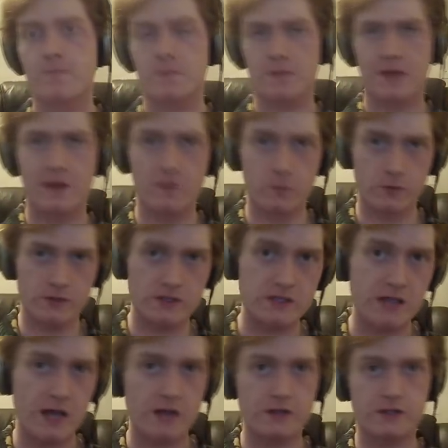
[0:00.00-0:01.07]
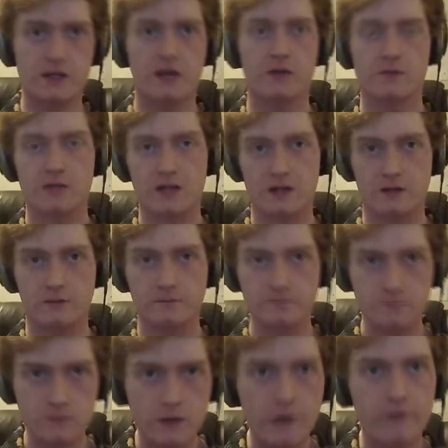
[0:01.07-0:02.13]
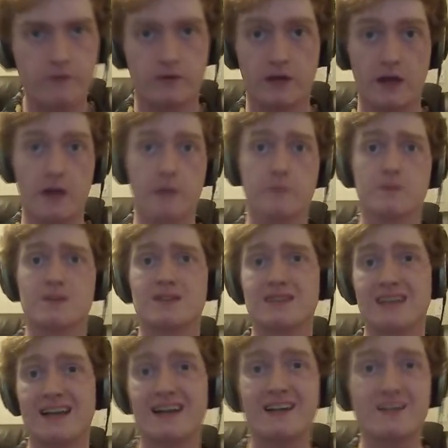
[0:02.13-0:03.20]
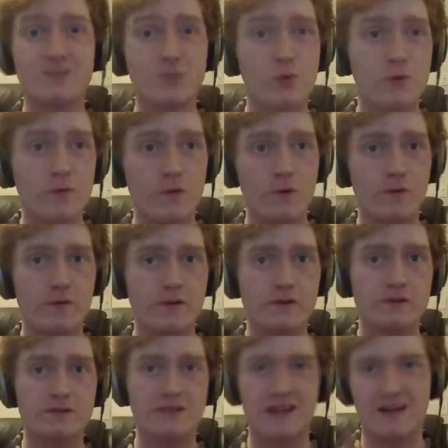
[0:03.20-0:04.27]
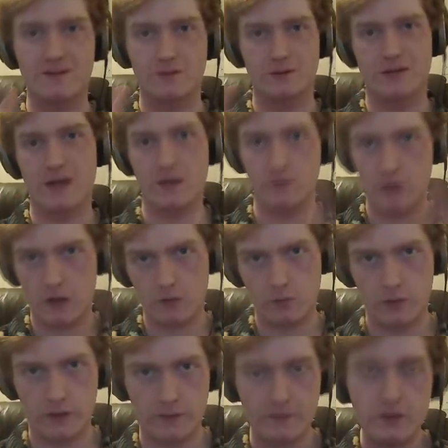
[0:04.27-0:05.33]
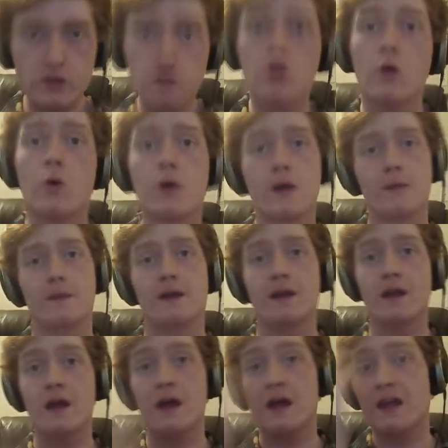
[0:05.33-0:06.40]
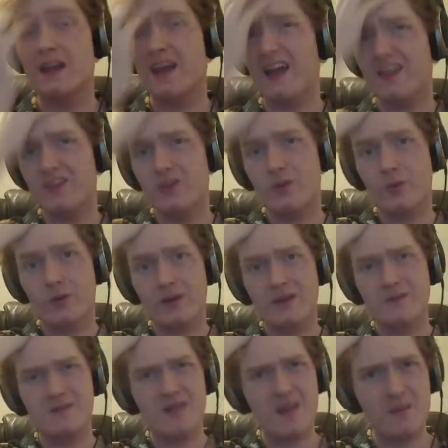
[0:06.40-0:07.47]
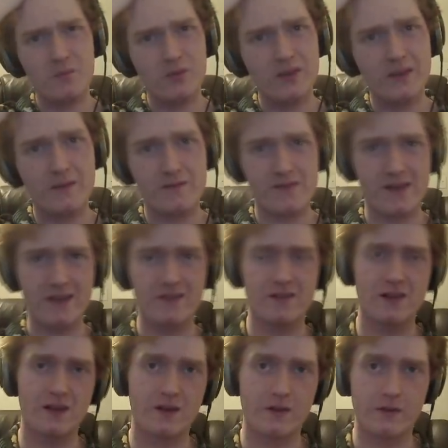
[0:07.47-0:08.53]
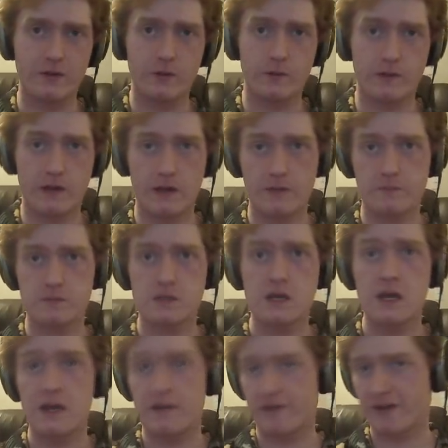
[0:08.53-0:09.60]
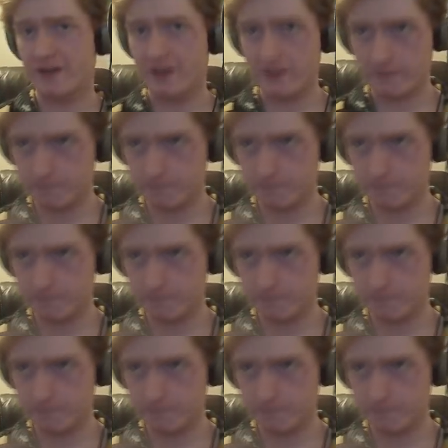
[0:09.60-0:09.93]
kind of more nostalgic games, kind of tougher games like Dwarf Fortress. Not, not, not really, but you know what I mean. Not newer games. Not really a fan of a lot of the newer games. If I can get,